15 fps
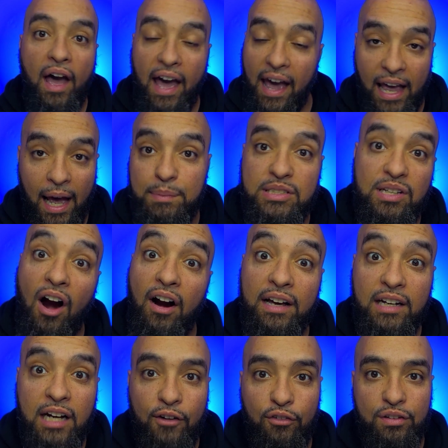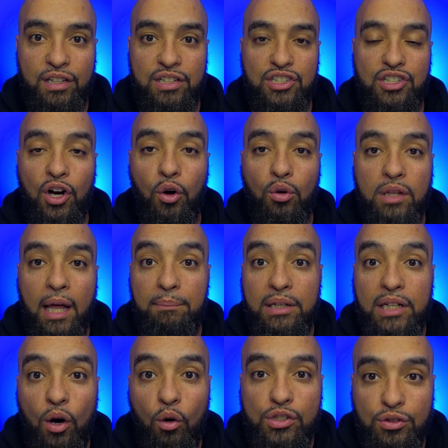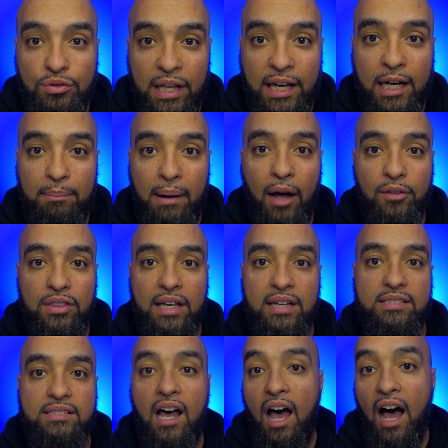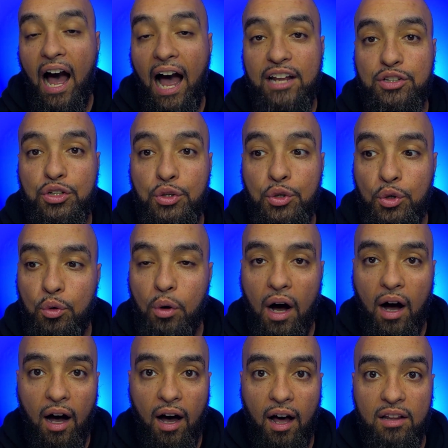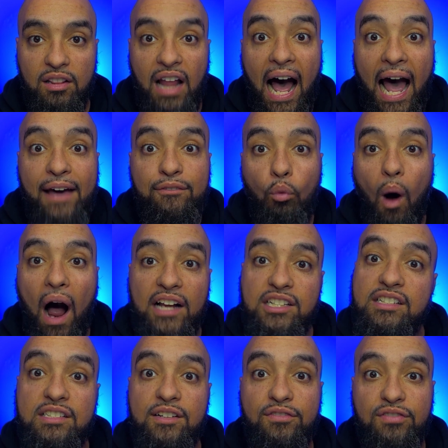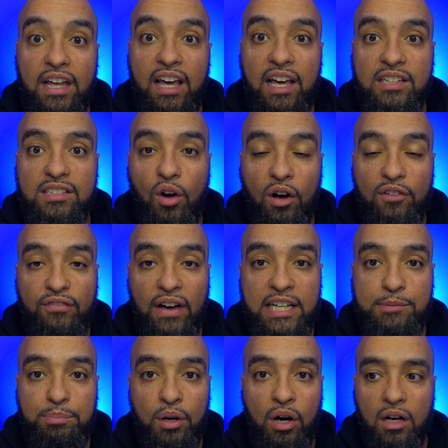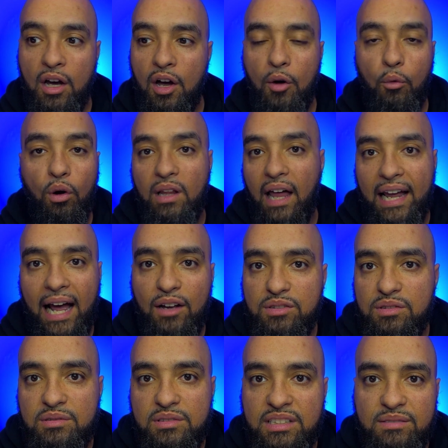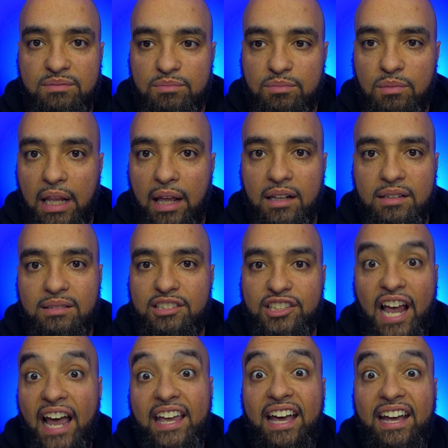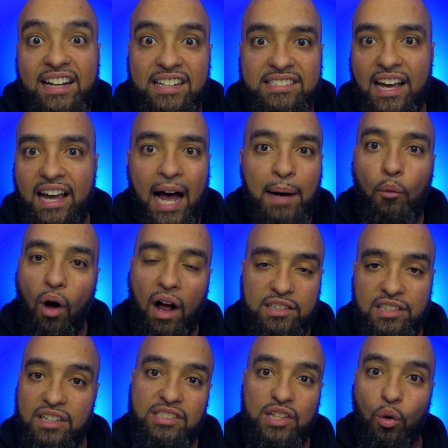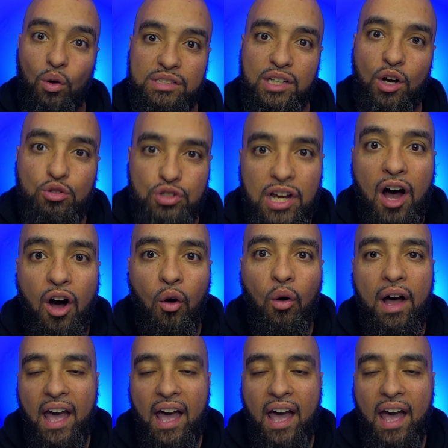Hey, I'm starting covering this show. Let me know what you think about this. I do uh, live watches of things on Facebook where like I'll check in and say, I'm watching so-and-so show.